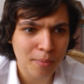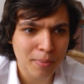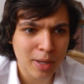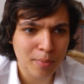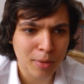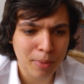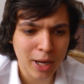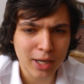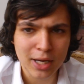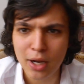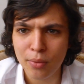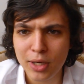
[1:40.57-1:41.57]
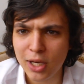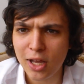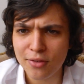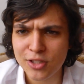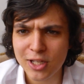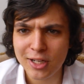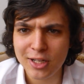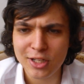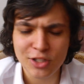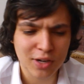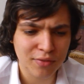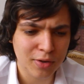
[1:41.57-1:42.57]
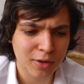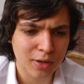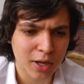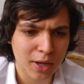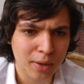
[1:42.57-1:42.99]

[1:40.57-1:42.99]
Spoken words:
being prepared now. We love sending each other